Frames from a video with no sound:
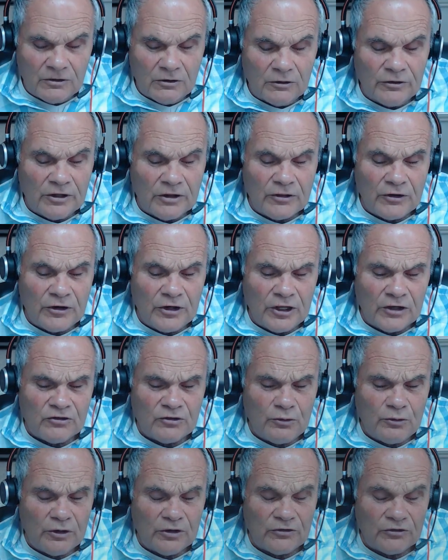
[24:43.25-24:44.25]
Now, the next
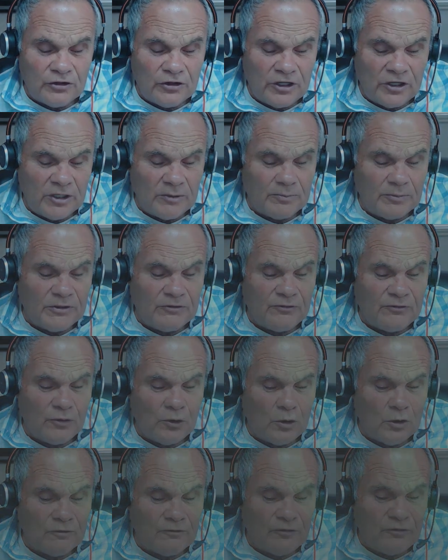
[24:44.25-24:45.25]
question,
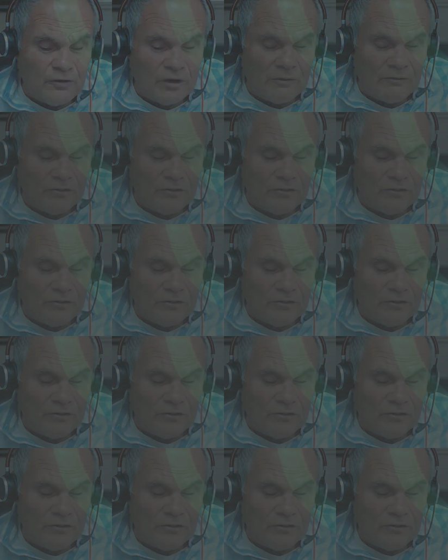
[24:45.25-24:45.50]
8B4 from